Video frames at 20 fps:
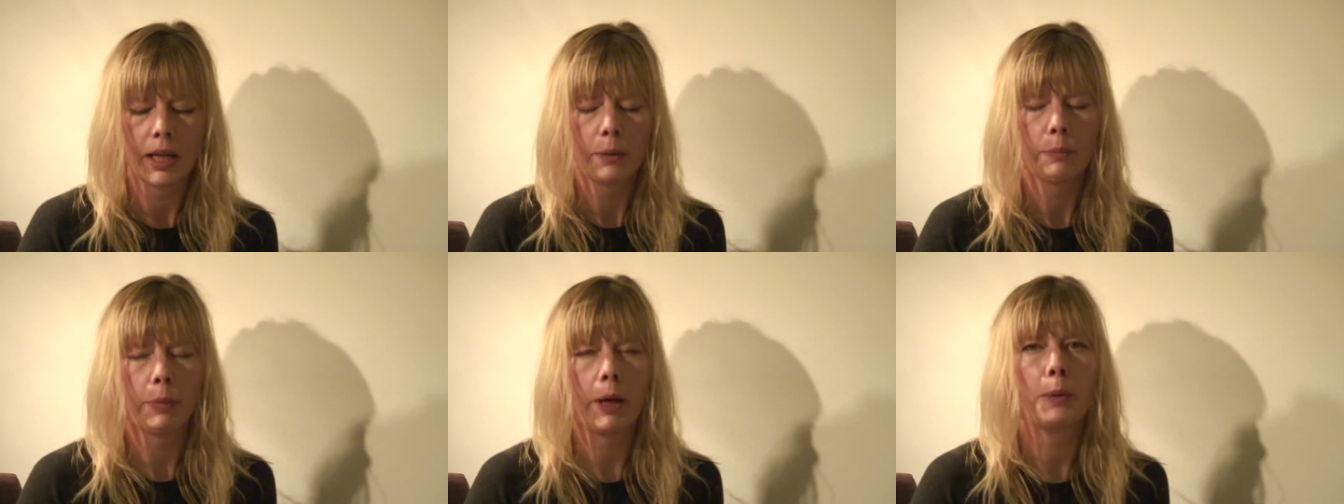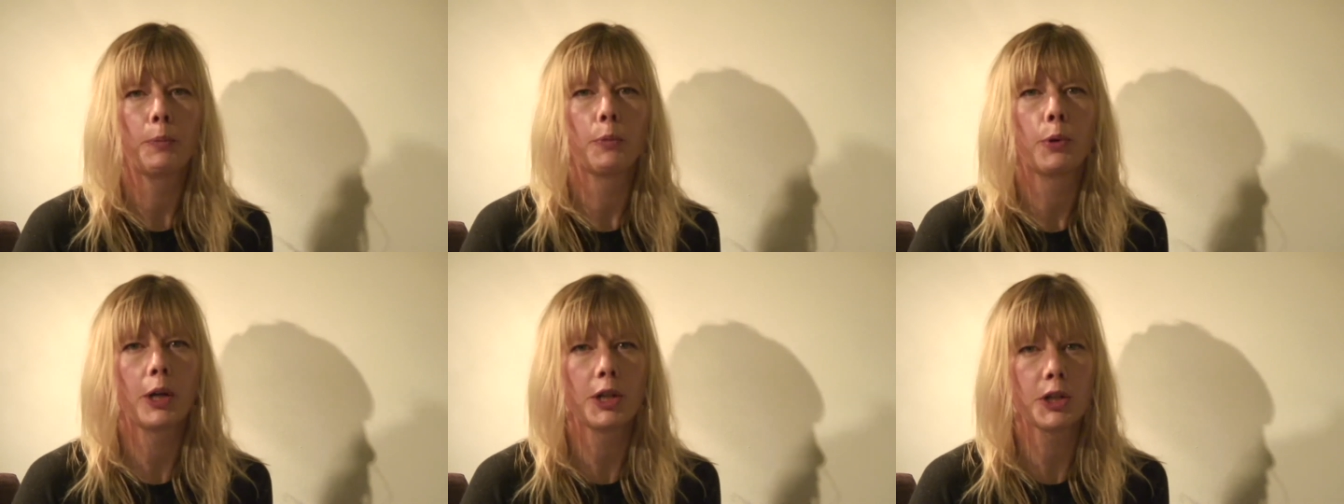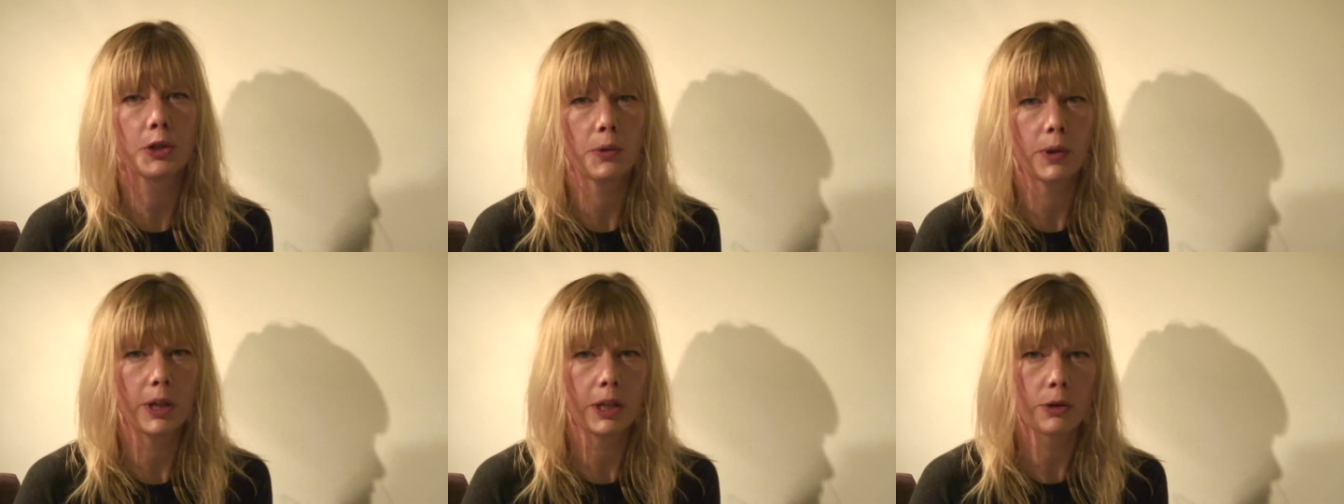by
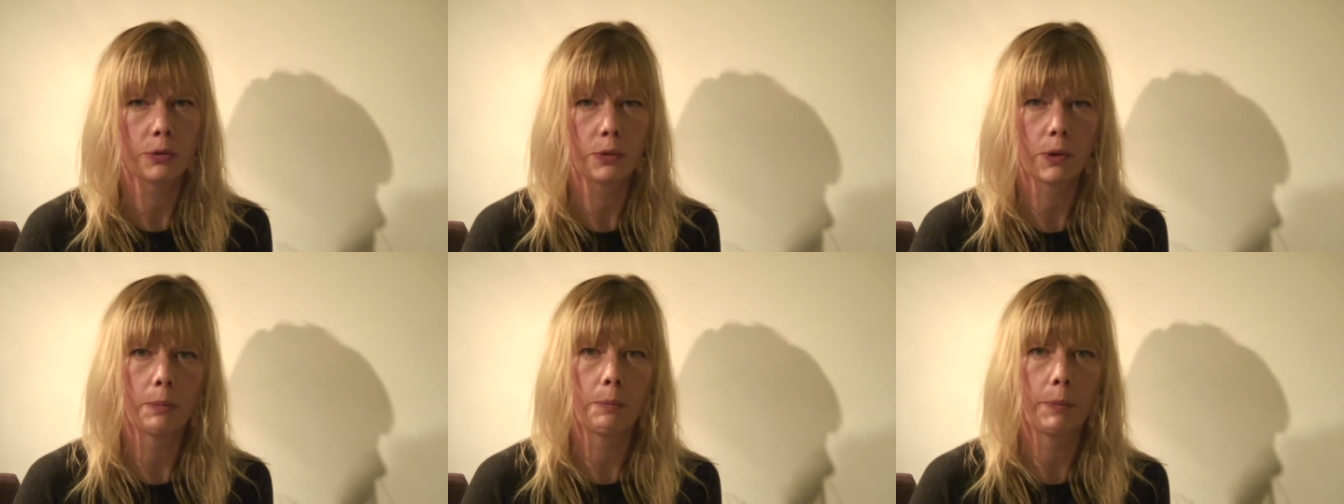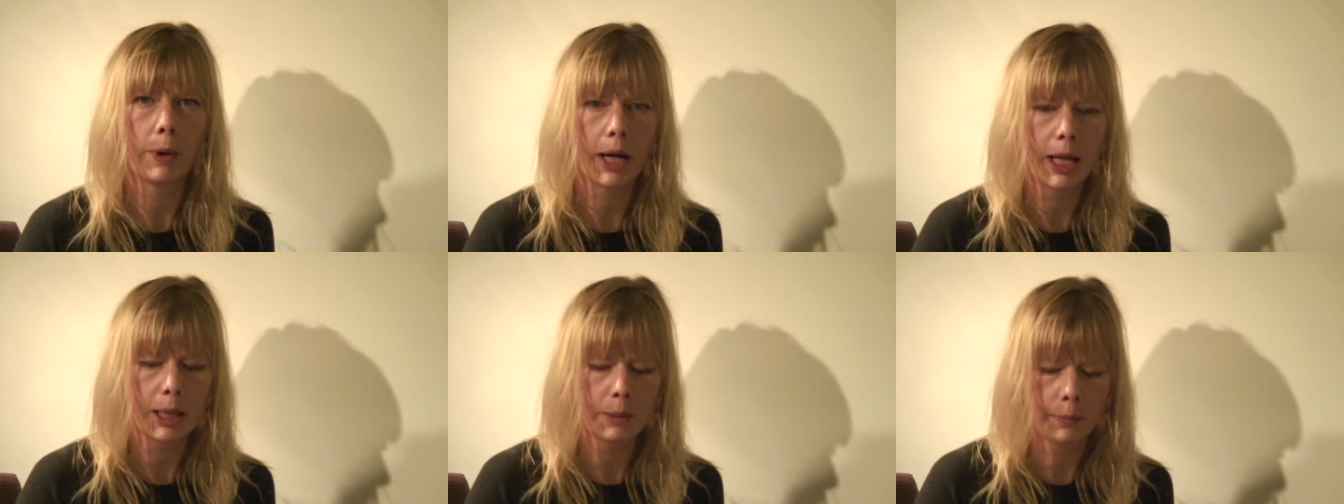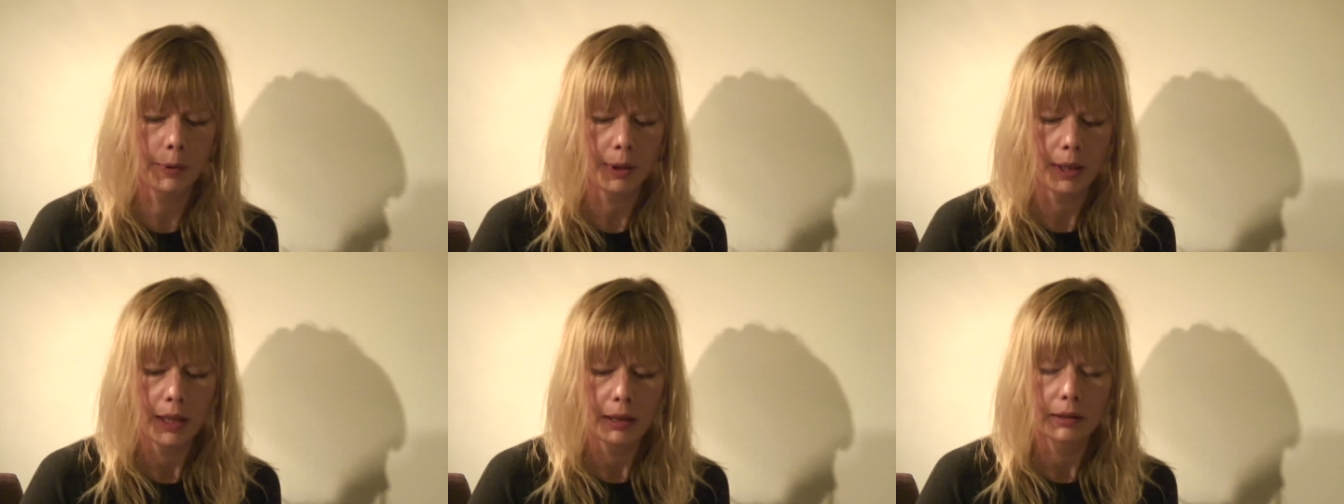pressuring through a
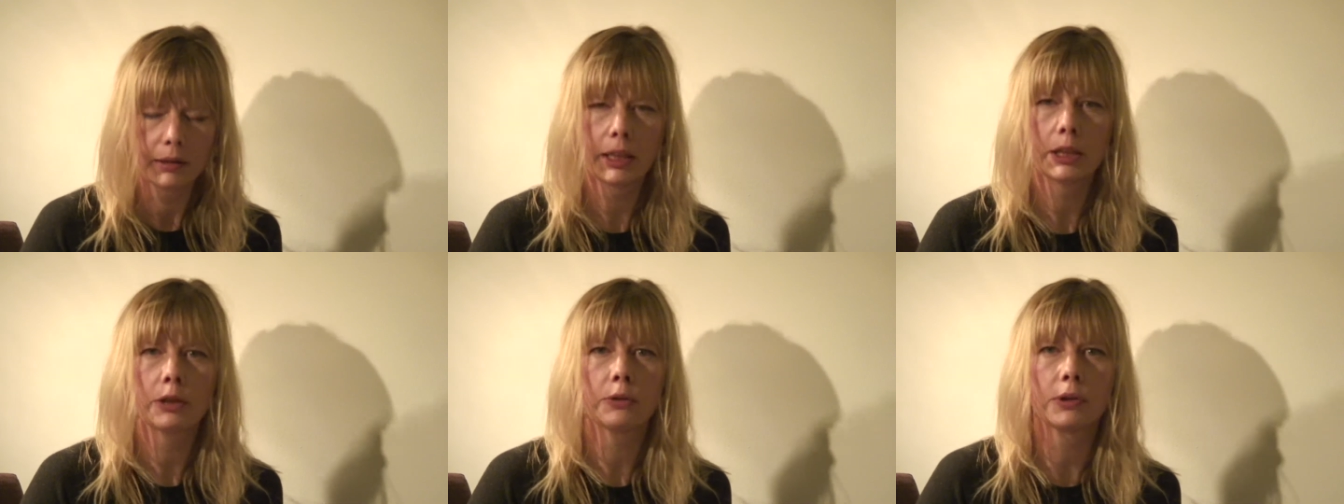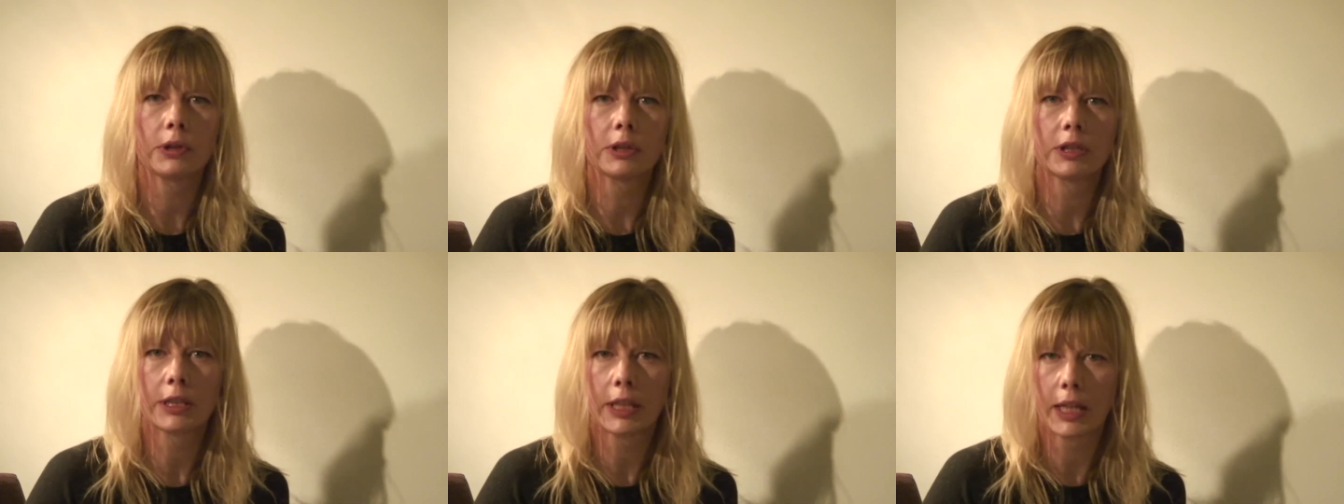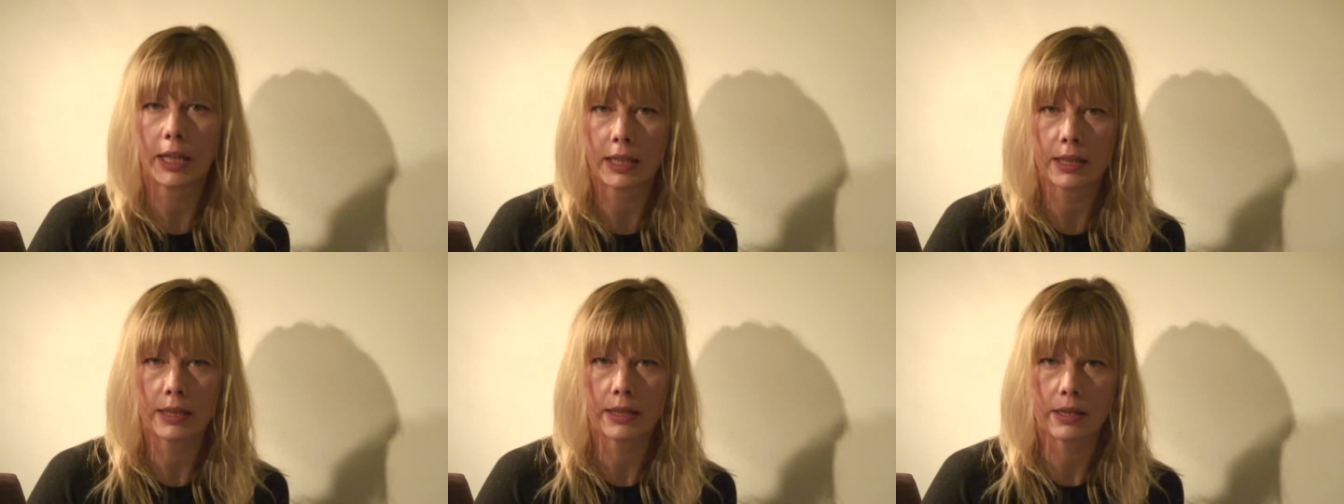pipe literal
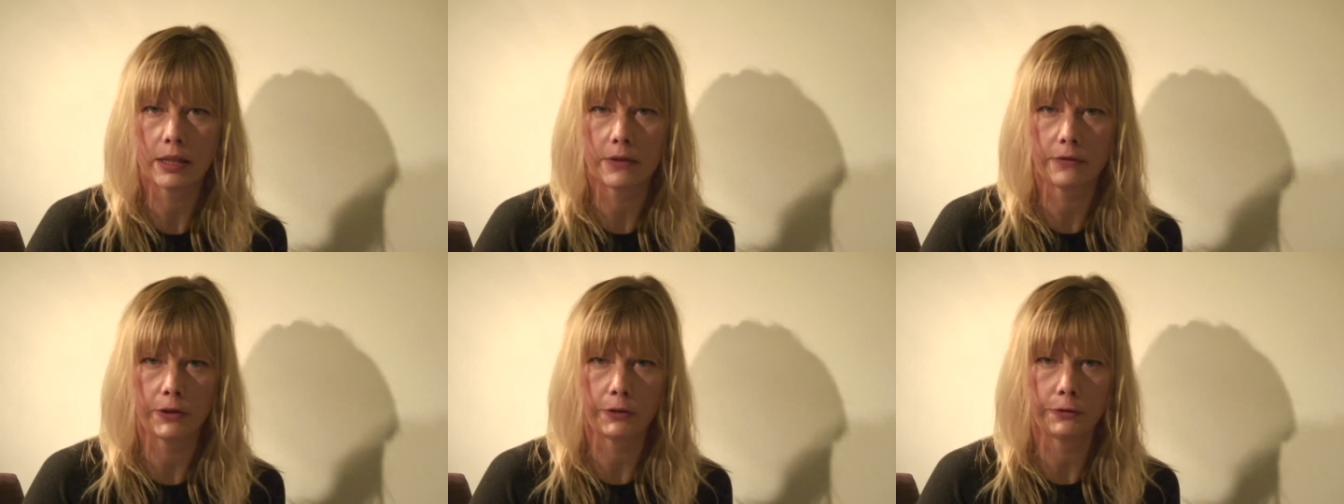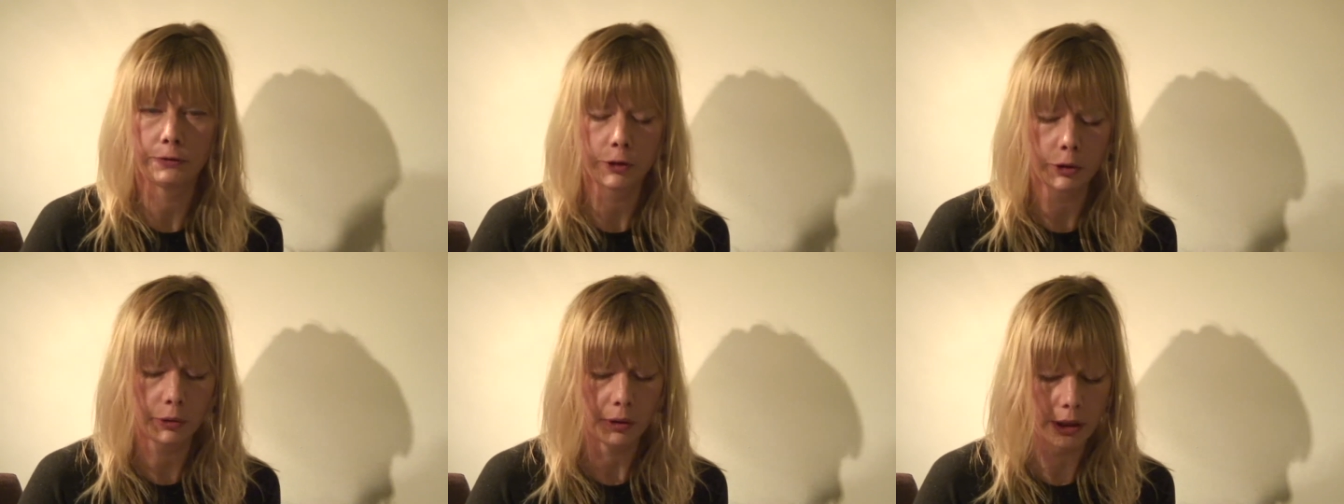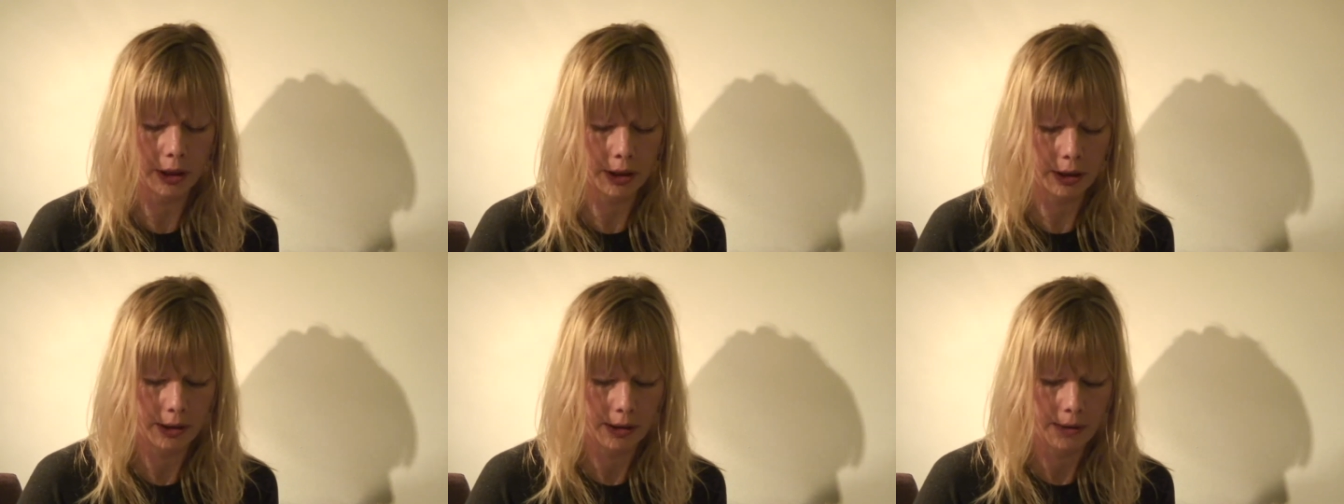tons of a
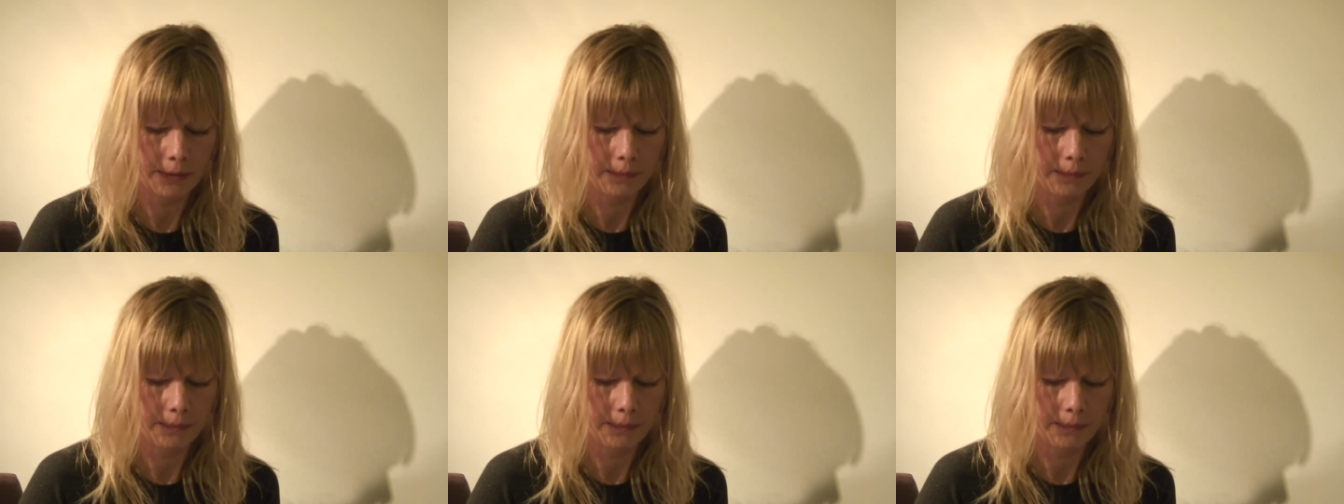fluid,